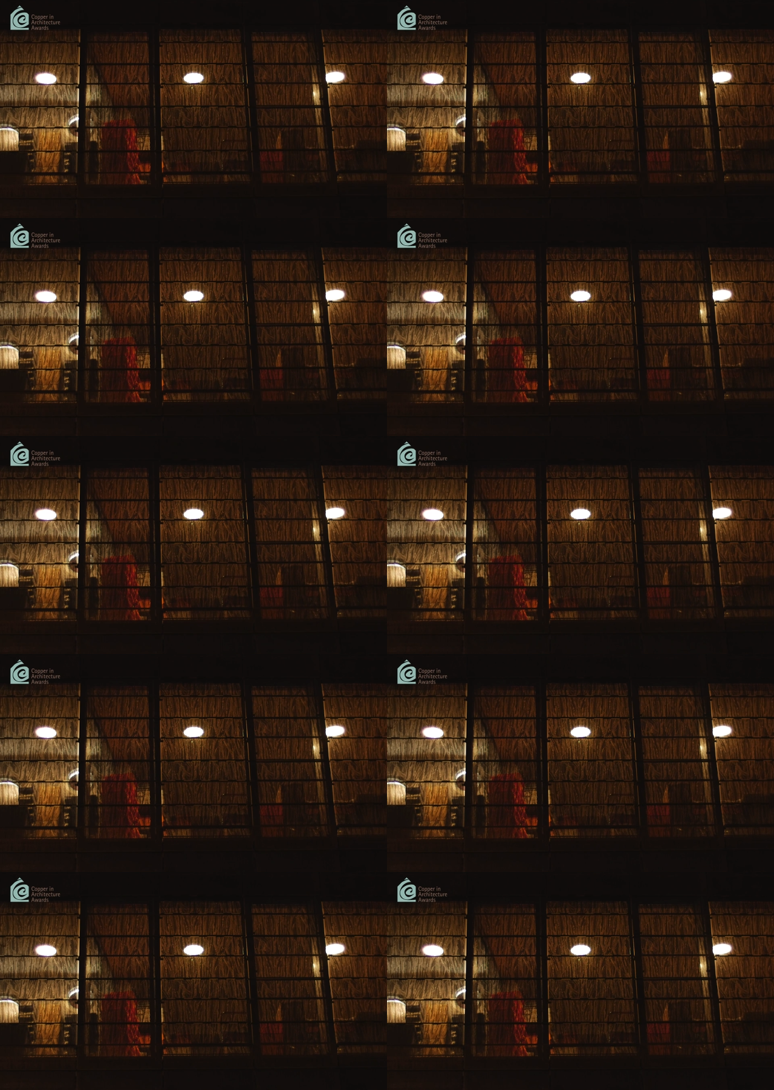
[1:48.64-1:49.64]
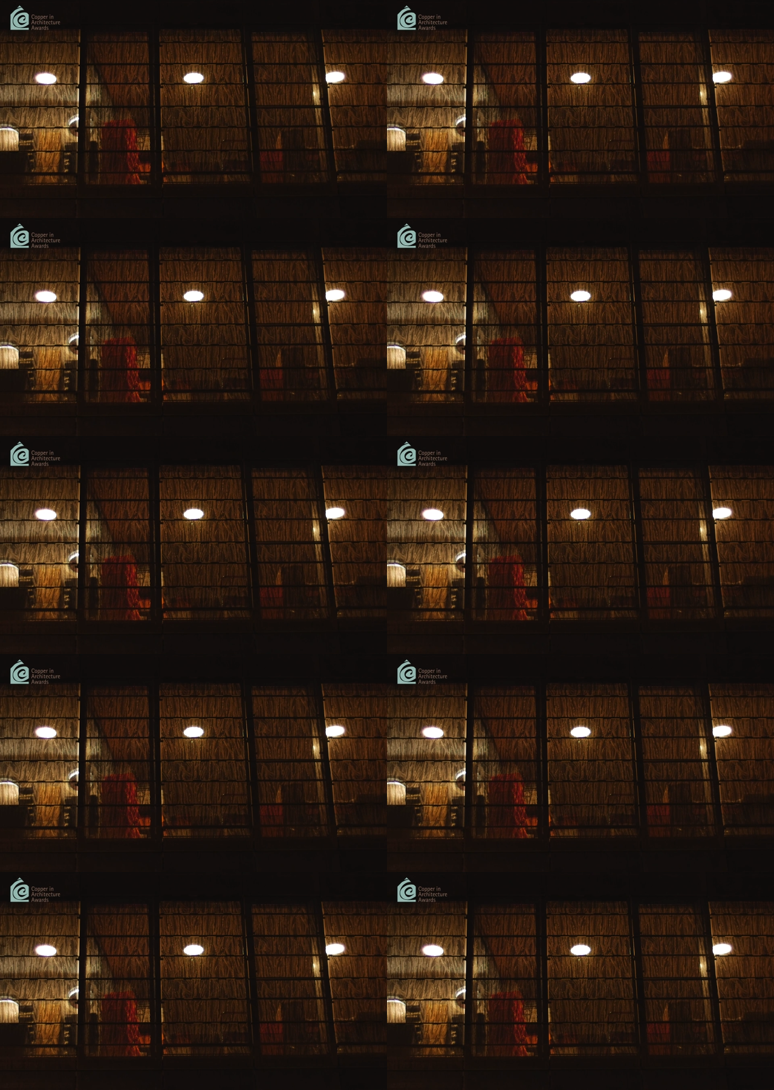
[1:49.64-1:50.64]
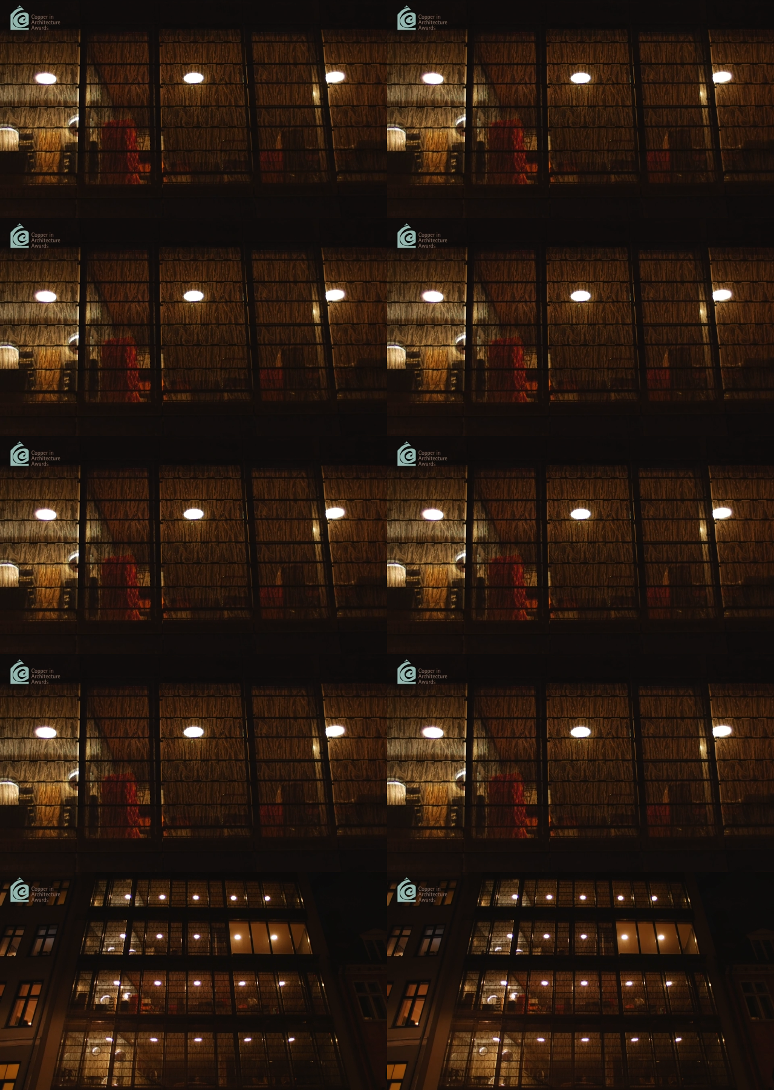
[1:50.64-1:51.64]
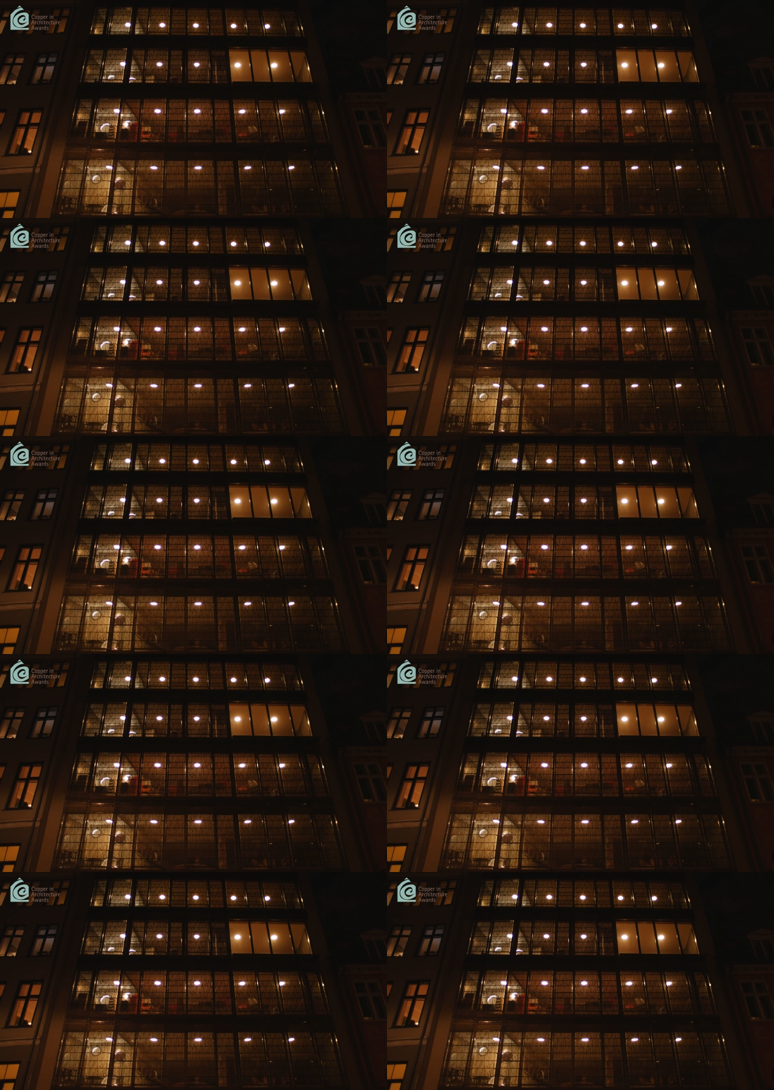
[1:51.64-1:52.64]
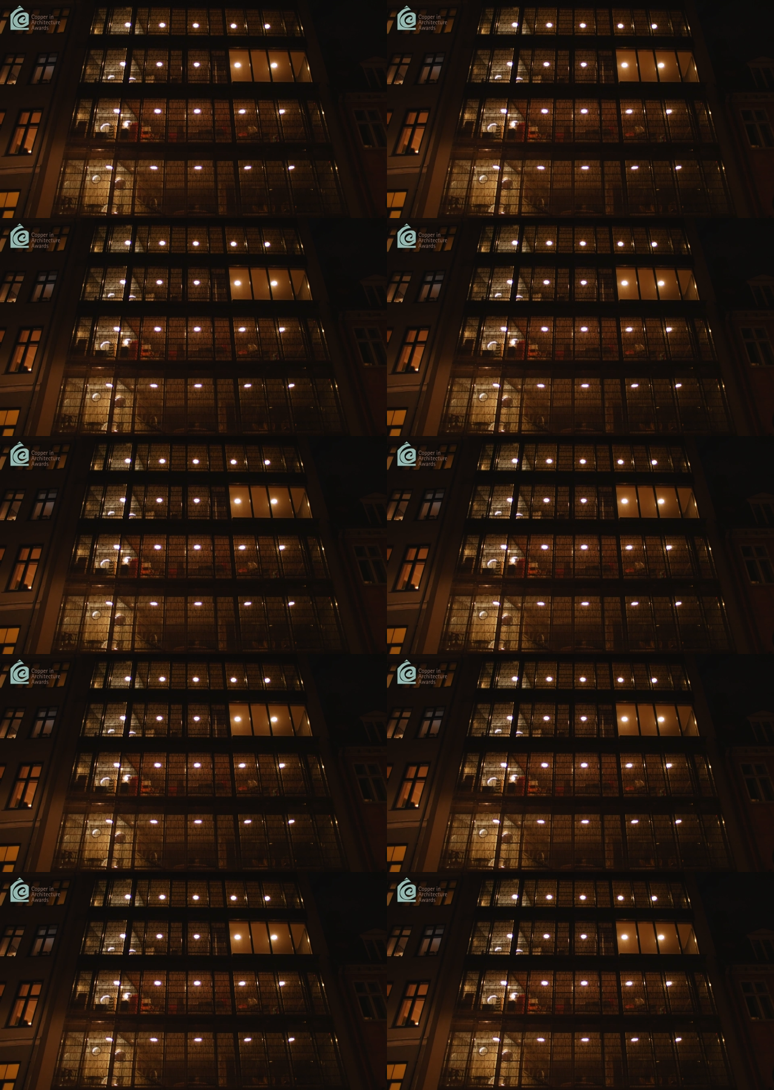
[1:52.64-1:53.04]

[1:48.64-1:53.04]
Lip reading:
(no speaker visible)